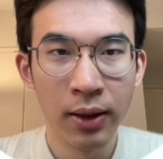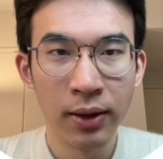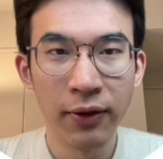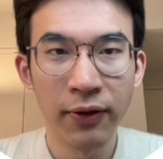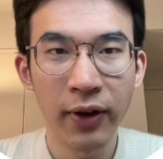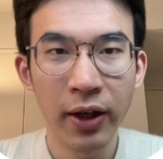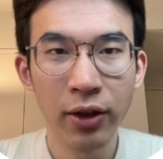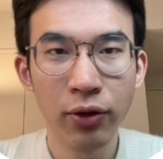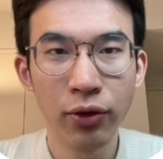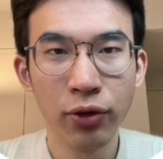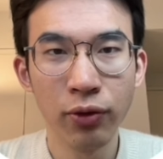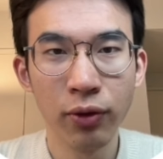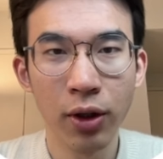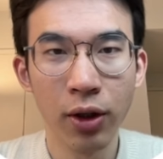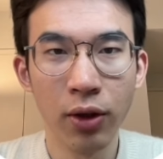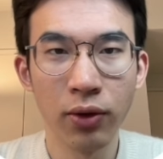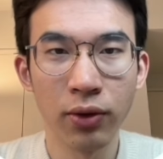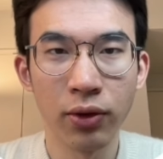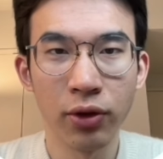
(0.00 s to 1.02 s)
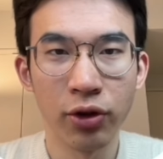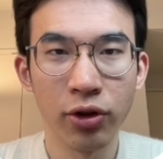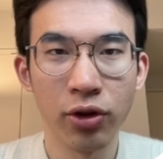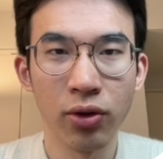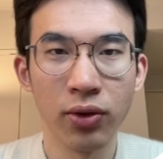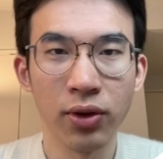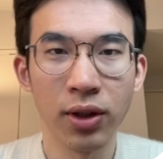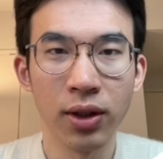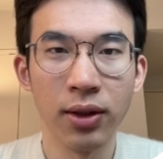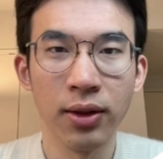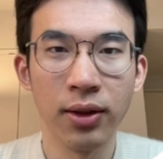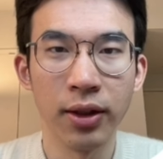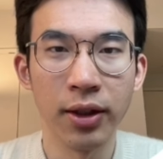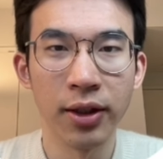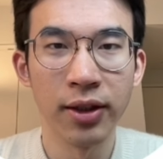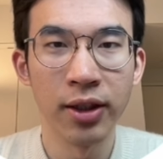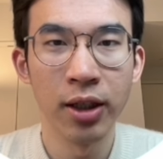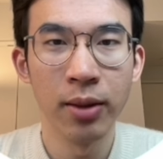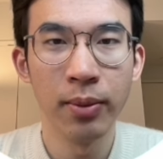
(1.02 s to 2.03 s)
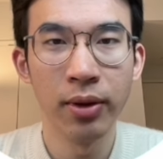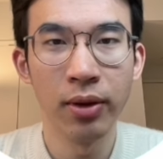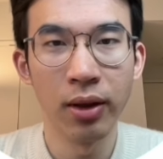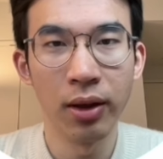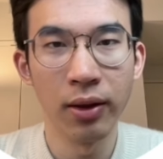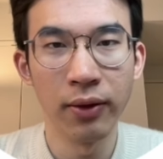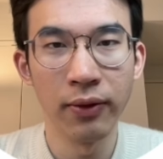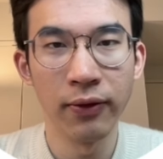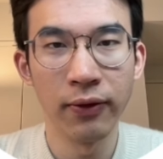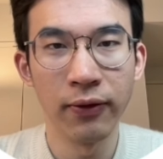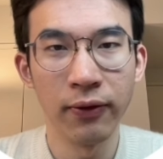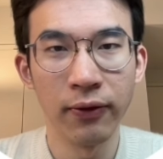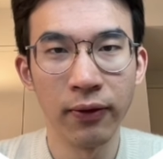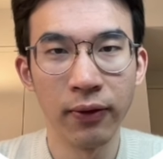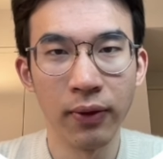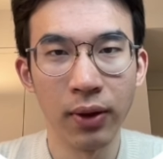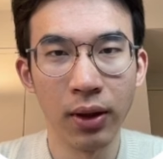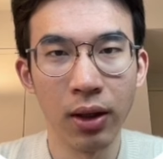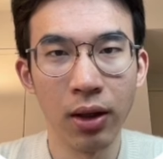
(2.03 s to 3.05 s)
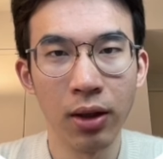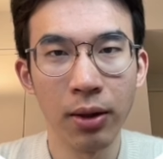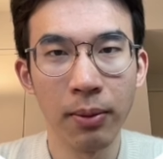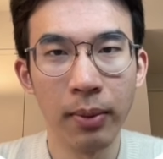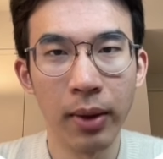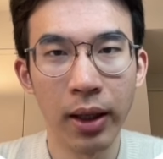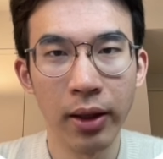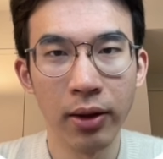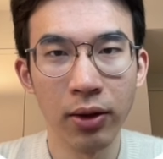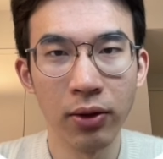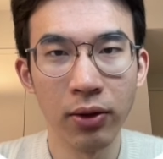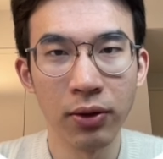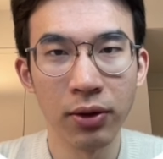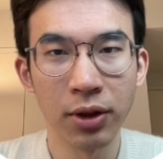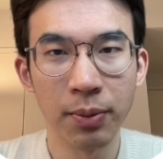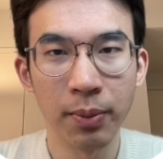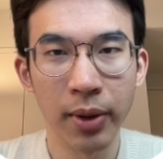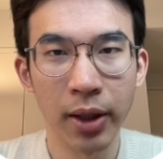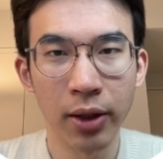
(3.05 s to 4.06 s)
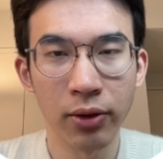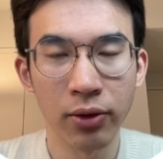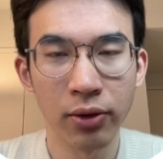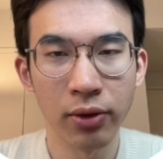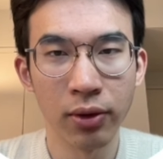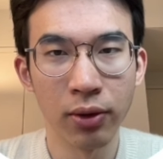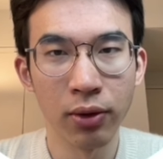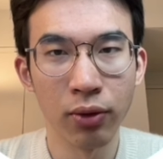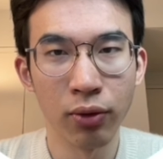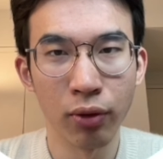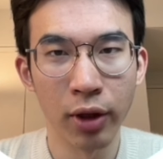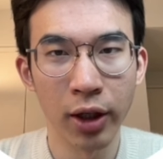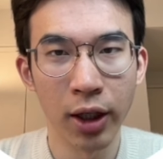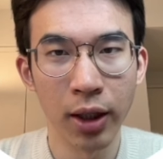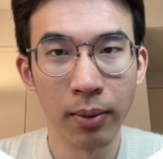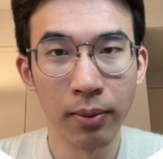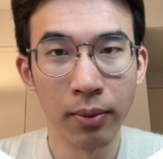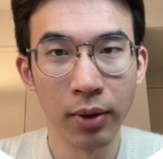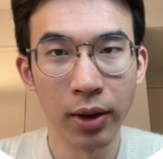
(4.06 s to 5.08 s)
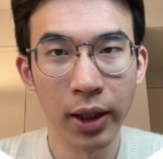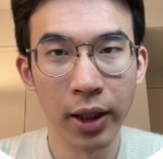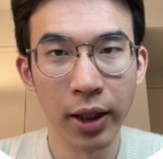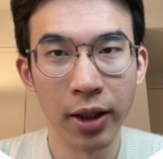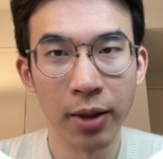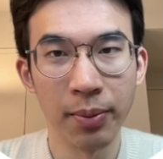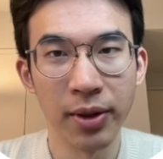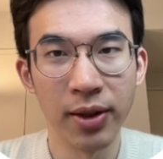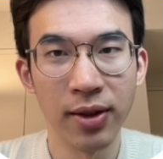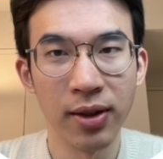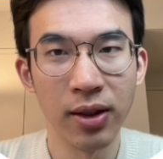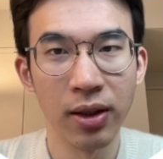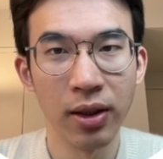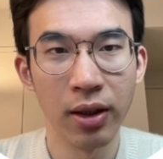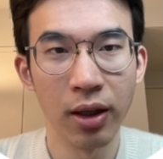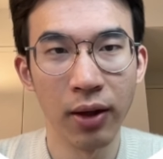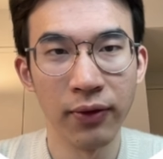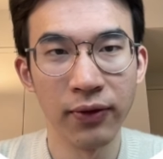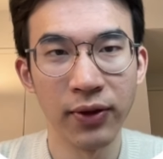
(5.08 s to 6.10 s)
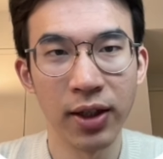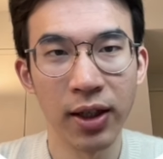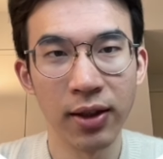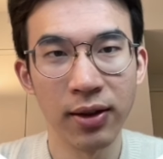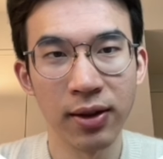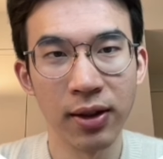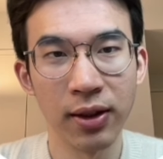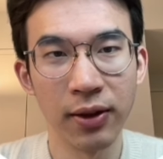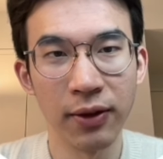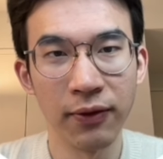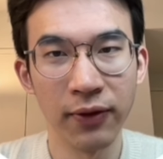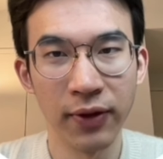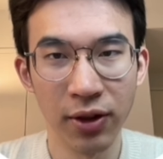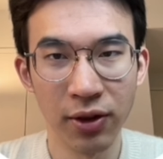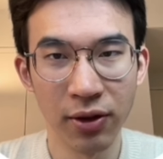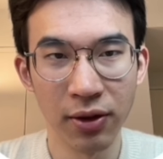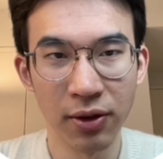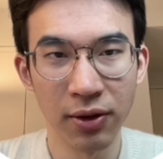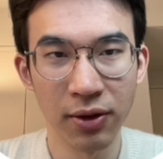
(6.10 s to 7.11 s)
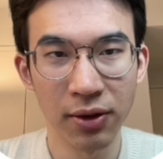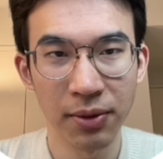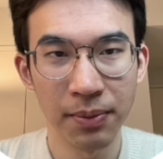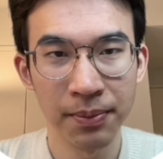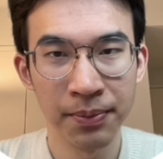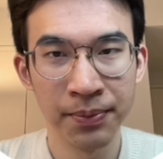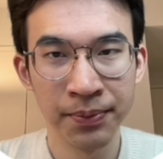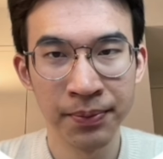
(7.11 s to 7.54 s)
The final 2 codes shows an example of log-mile spectrogram and PCA of testing features.